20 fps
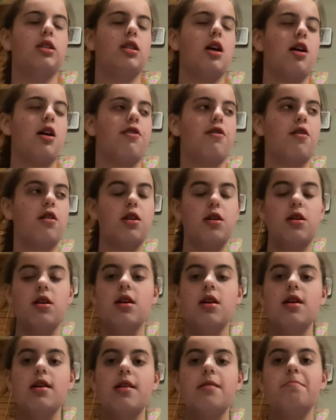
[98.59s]
I thought it
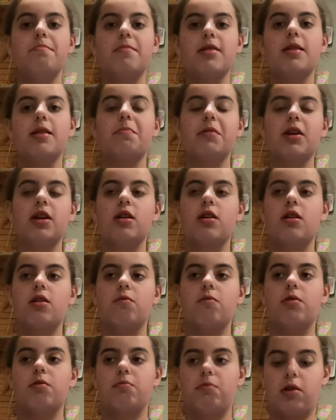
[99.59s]
maybe
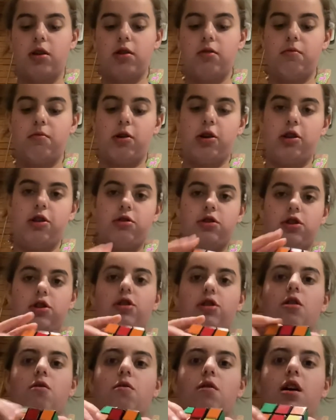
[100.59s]
would work where you
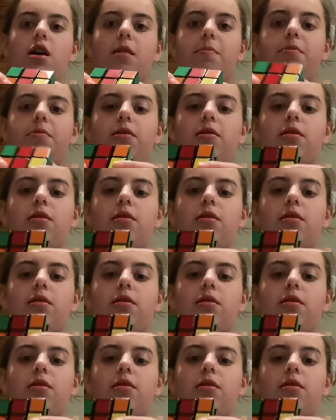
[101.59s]
just go up,